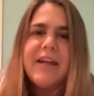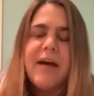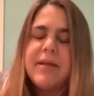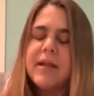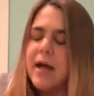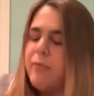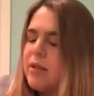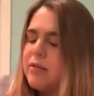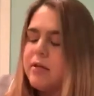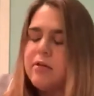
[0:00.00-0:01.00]
I mean, I
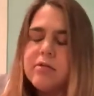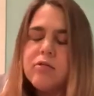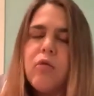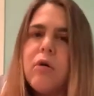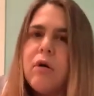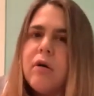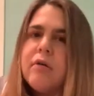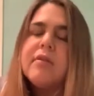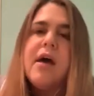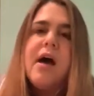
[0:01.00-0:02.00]
went to good
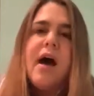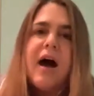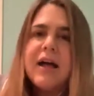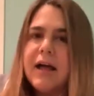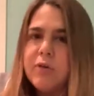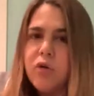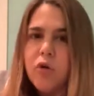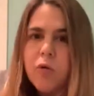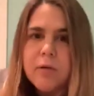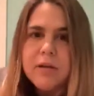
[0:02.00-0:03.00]
schools, I climbed the
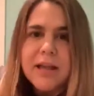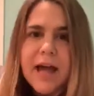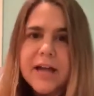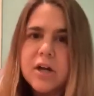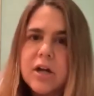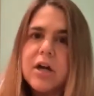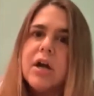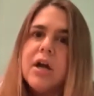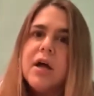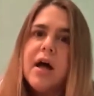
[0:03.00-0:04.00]
corporate ladder.
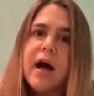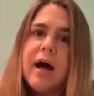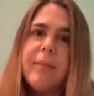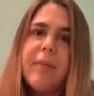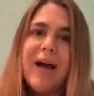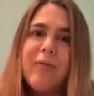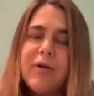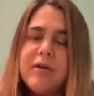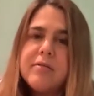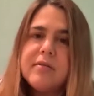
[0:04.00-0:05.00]
I was